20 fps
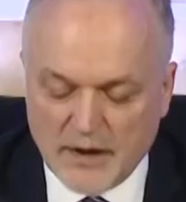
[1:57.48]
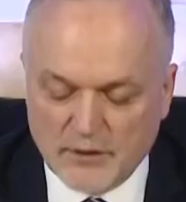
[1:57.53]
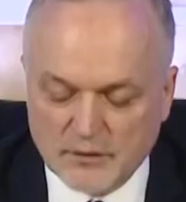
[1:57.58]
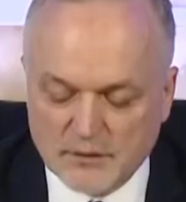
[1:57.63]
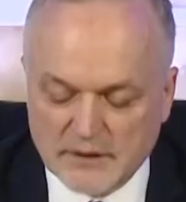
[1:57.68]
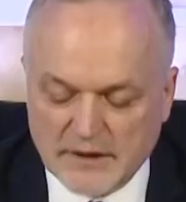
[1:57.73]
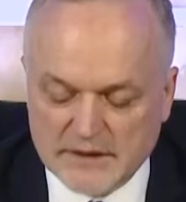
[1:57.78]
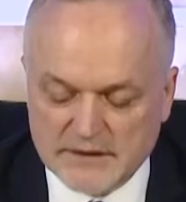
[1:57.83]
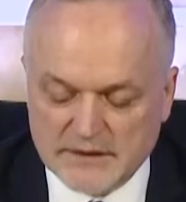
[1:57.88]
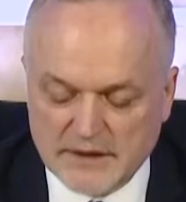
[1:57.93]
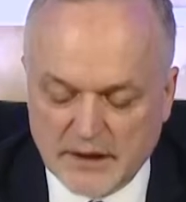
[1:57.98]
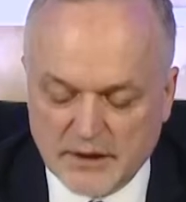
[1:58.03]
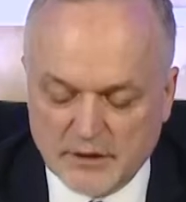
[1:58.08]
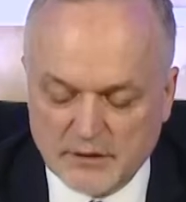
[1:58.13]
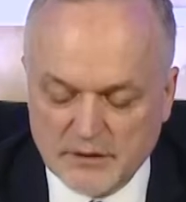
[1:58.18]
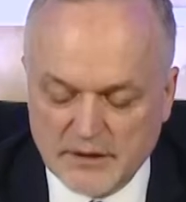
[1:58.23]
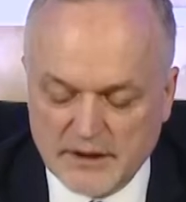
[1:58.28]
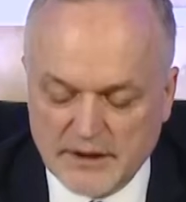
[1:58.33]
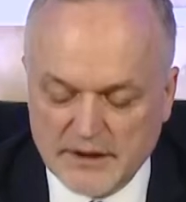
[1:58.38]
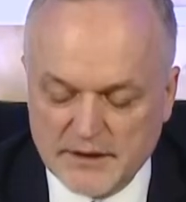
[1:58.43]
90s
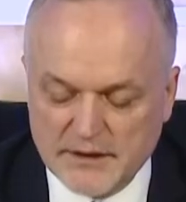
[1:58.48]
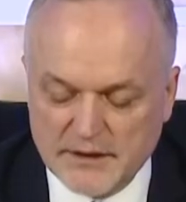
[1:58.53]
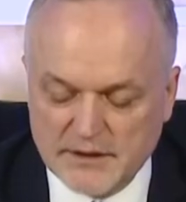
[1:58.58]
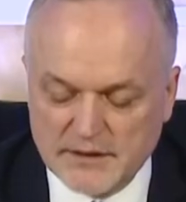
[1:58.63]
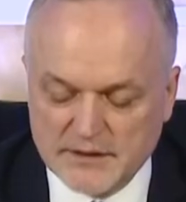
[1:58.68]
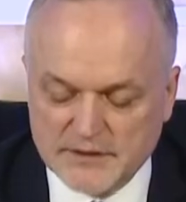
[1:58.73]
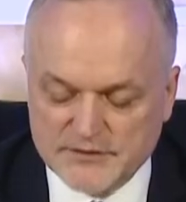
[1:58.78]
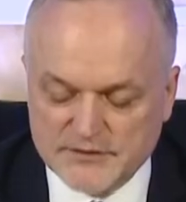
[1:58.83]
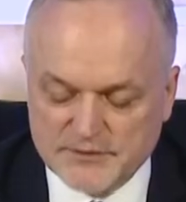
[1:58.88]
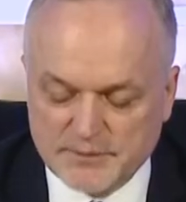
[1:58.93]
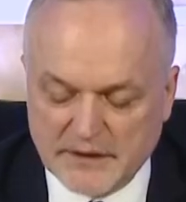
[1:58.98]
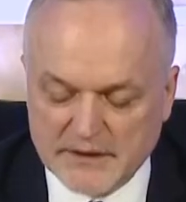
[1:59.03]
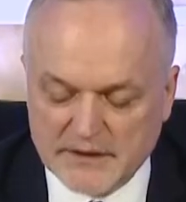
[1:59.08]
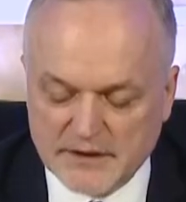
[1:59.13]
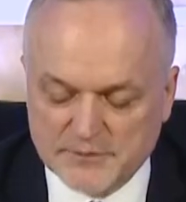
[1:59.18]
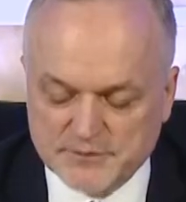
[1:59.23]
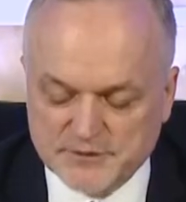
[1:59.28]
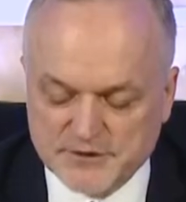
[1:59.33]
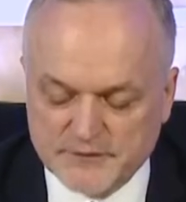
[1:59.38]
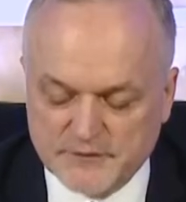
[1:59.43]
of the
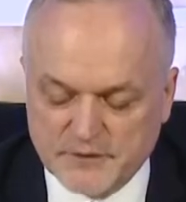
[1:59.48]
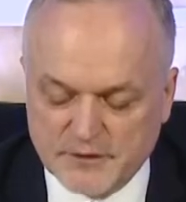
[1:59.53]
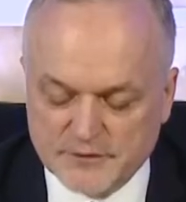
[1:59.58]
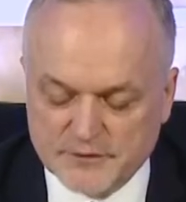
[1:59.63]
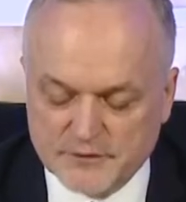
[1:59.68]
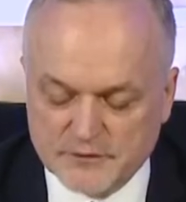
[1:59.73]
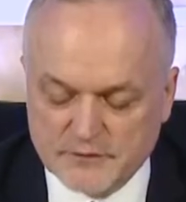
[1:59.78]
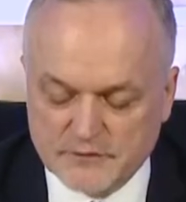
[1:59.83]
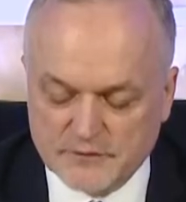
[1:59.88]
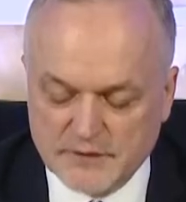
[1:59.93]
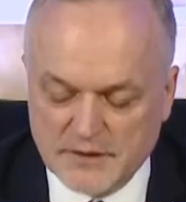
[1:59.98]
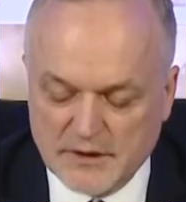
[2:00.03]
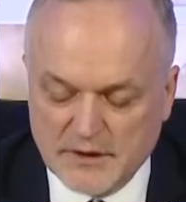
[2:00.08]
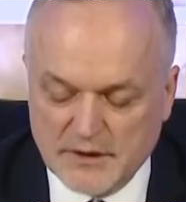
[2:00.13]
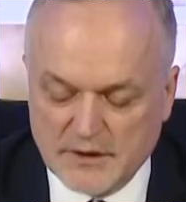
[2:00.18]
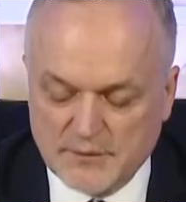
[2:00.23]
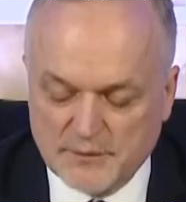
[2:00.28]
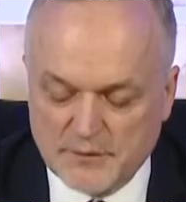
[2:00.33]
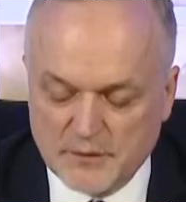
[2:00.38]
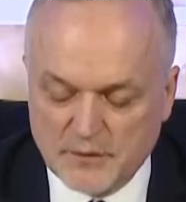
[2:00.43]
previous century.
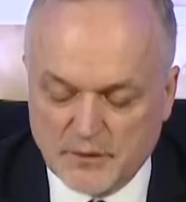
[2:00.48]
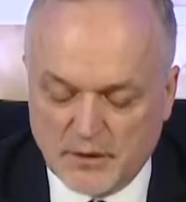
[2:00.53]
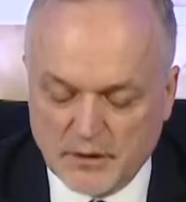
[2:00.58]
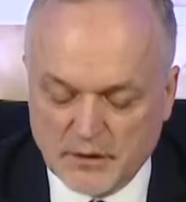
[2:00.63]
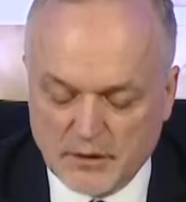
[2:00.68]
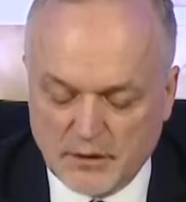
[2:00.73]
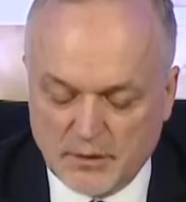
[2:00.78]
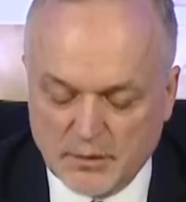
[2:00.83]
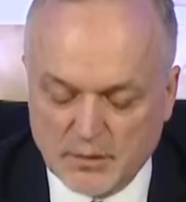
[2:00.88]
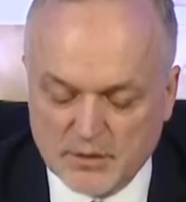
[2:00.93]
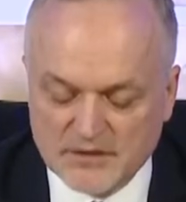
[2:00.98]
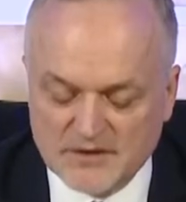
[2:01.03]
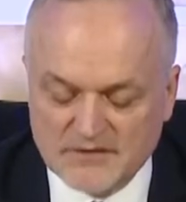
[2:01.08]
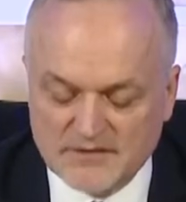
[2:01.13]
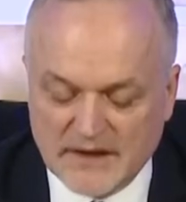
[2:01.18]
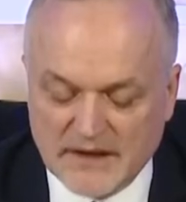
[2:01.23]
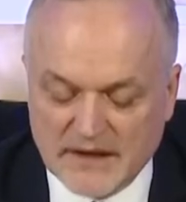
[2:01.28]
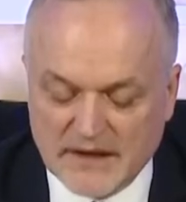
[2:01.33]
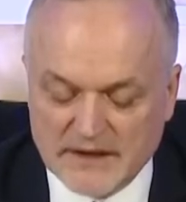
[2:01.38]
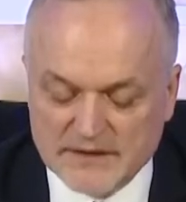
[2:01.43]
So in the rail
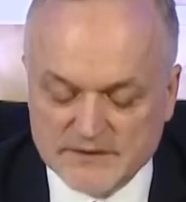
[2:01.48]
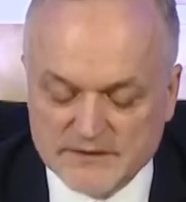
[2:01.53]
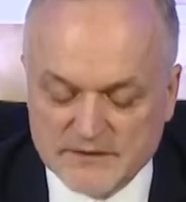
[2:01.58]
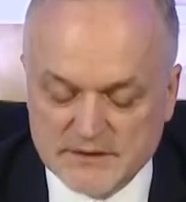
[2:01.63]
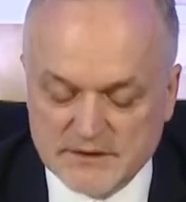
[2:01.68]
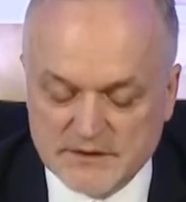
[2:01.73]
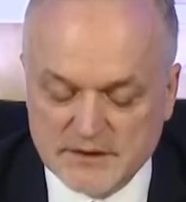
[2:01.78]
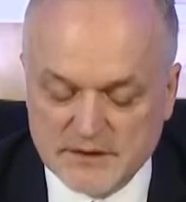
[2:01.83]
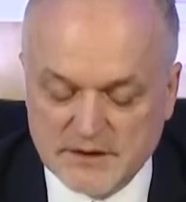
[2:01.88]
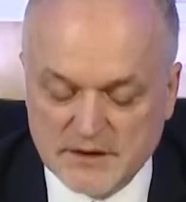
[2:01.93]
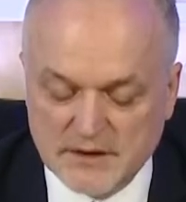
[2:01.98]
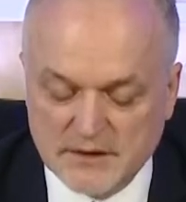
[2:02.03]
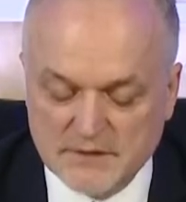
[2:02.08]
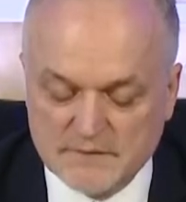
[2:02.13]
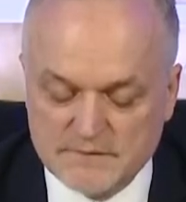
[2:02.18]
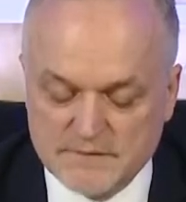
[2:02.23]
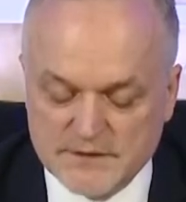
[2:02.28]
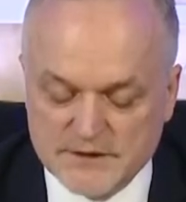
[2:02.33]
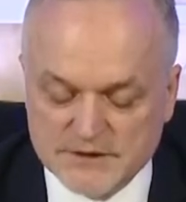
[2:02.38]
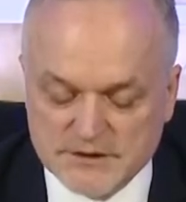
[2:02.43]
sector,
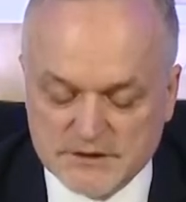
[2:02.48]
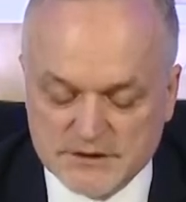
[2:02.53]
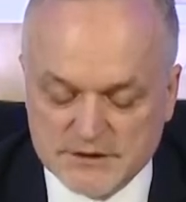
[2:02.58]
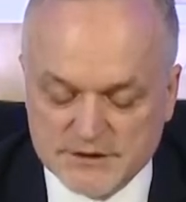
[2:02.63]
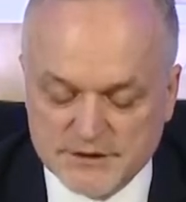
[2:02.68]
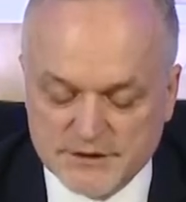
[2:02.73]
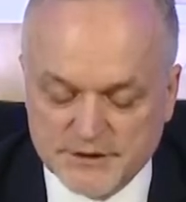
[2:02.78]
we can